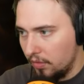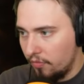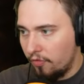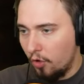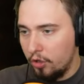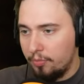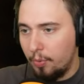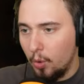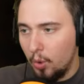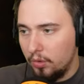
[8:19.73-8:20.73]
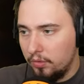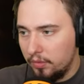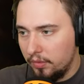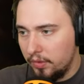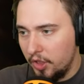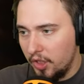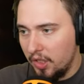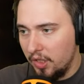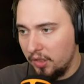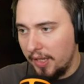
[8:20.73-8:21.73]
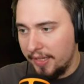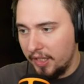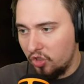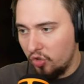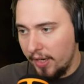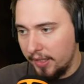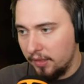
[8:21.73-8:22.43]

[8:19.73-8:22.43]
Force pull, uh, Lightning Strike.